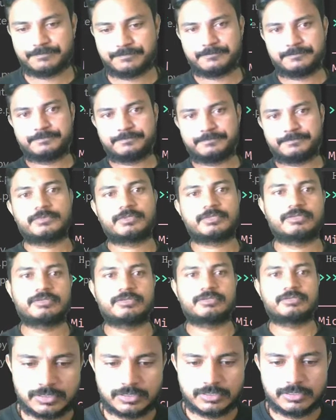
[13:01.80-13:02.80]

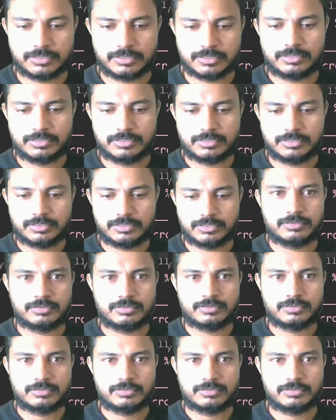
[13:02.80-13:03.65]
[no speech]